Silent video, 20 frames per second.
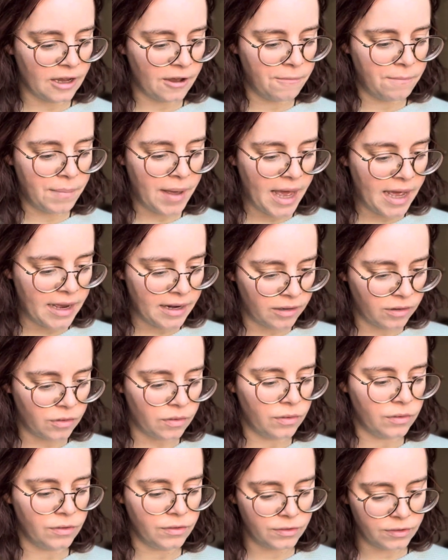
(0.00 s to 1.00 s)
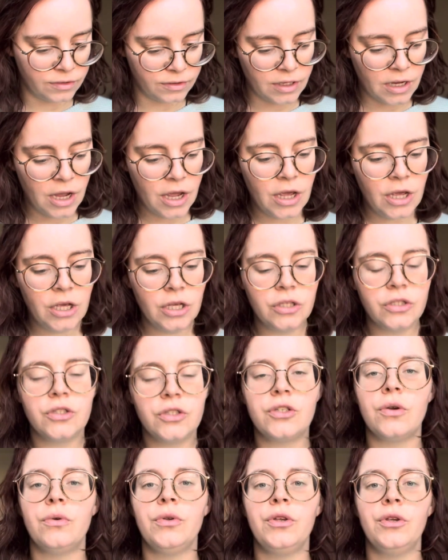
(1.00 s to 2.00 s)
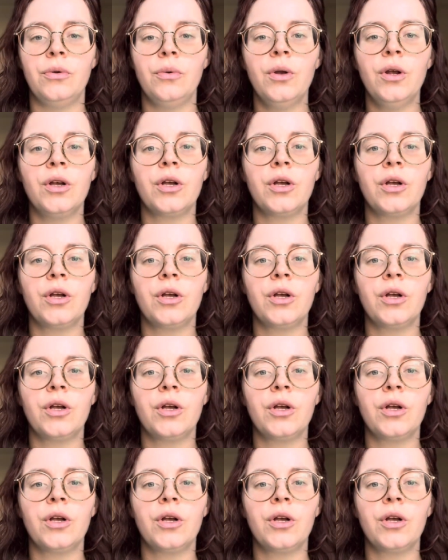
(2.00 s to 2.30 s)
of Pentacles. So you are